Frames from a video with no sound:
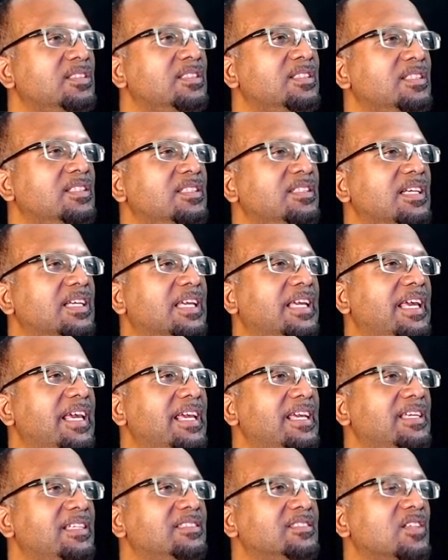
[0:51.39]
kings
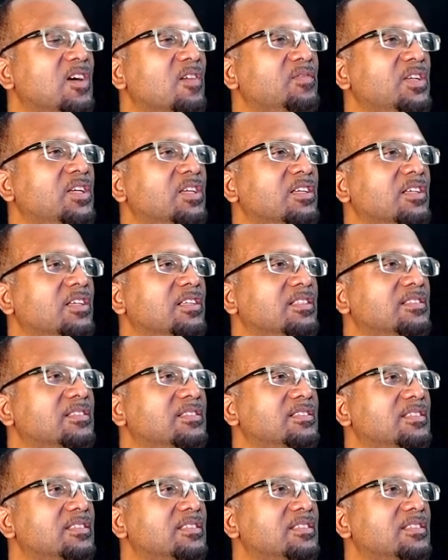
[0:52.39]
of the earth